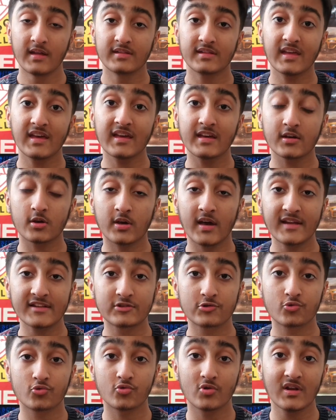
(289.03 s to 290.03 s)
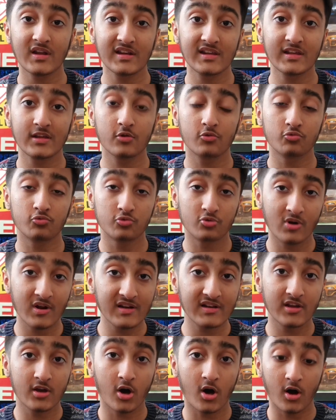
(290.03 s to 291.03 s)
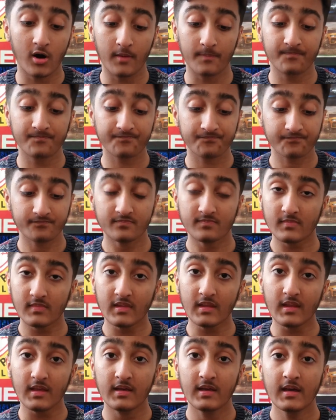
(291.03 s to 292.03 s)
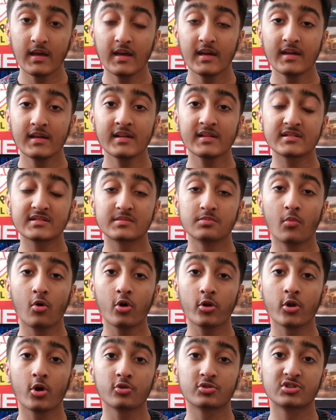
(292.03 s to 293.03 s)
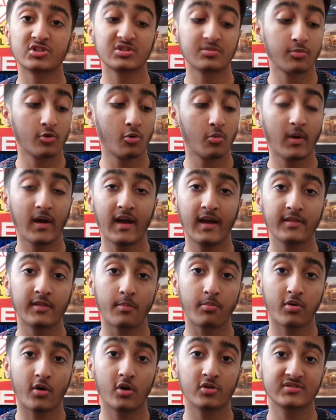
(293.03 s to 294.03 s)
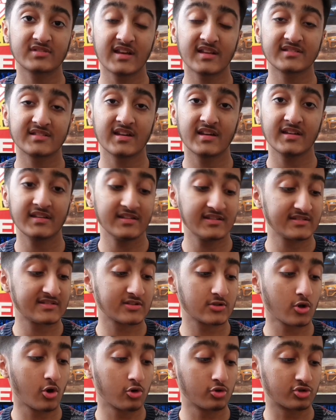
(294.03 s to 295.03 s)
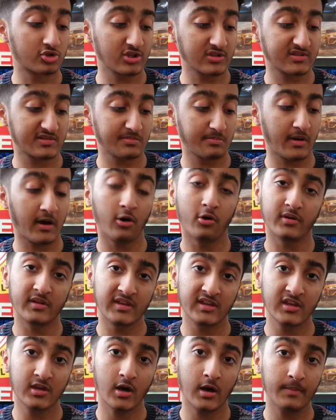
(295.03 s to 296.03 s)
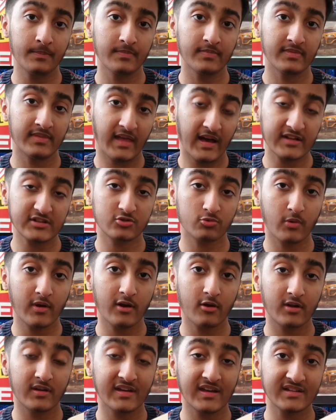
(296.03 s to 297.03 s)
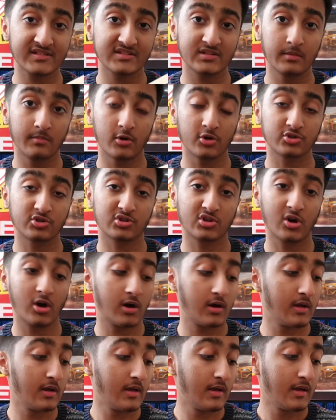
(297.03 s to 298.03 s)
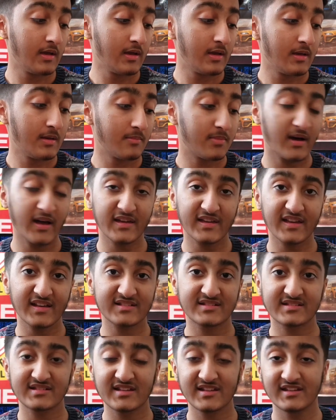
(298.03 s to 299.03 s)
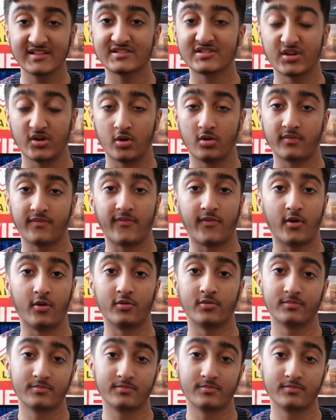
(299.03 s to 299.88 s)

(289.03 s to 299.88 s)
it gets really, really hot. It's more noticeable where the processor is, so just about here. That's where it gets the most hot. But I guess it is an old phone,